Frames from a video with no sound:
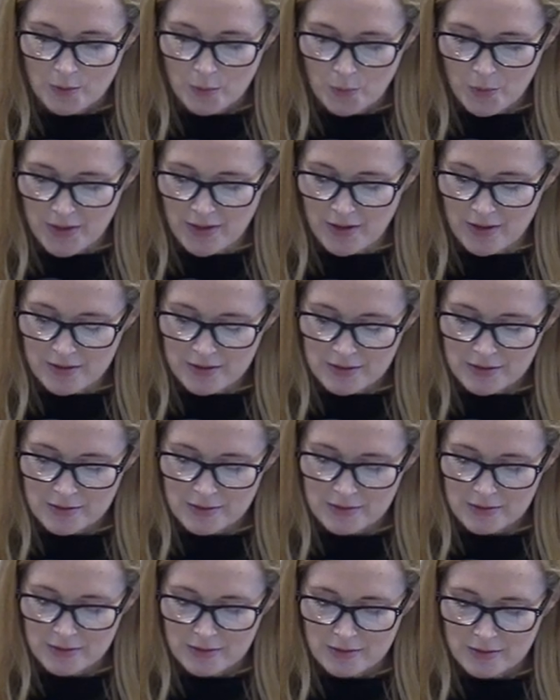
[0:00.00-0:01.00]
with
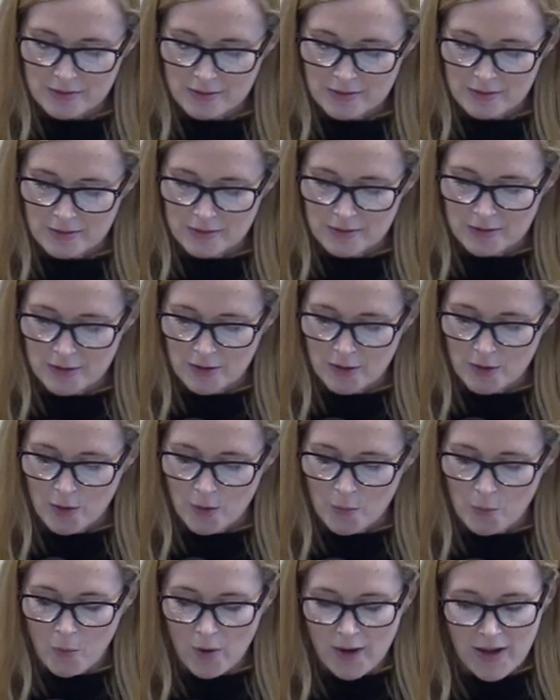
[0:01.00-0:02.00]
us.
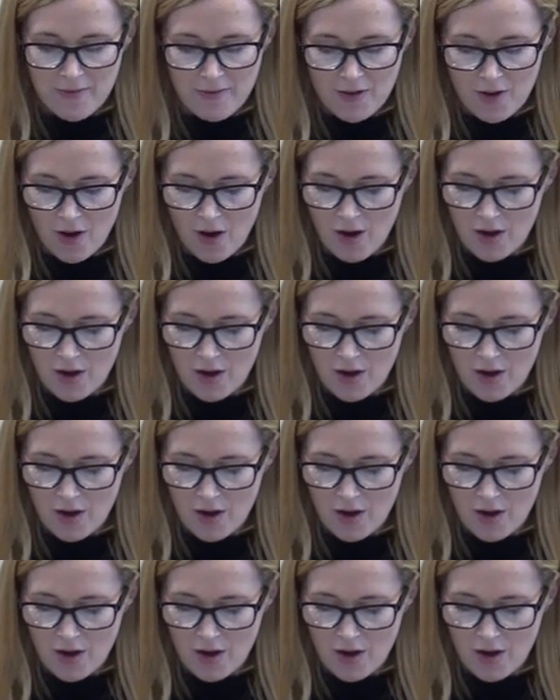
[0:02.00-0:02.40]
Whatever